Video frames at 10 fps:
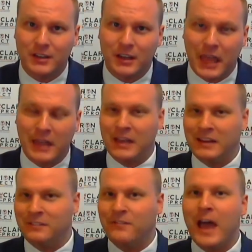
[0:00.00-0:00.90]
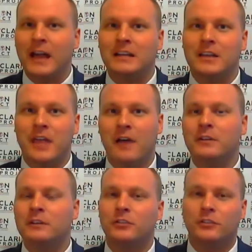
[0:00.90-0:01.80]
And in fact, the
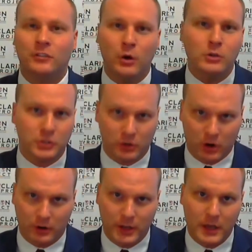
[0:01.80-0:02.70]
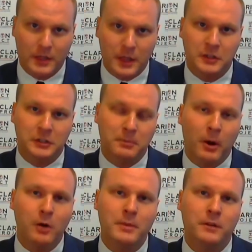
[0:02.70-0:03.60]
evidence is so strong that the
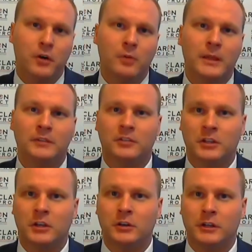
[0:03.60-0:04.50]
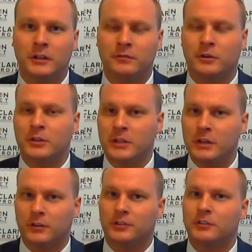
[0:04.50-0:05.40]
Department of Homeland Security for
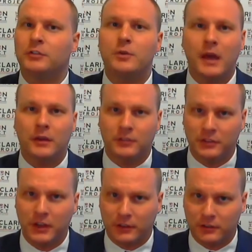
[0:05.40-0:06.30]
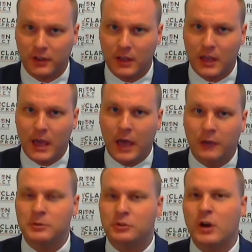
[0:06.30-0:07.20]
years, since 2006,
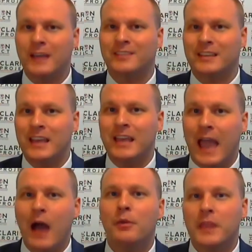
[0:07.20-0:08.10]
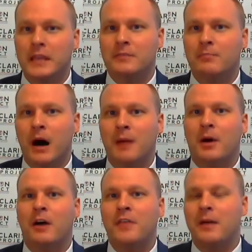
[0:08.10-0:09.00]
has been trying to kick out the imam
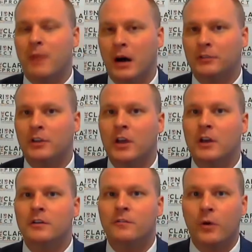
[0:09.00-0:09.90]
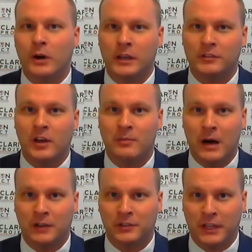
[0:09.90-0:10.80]
of that mosque for his
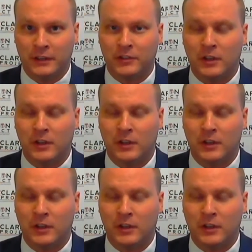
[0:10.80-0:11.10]
Hamas links.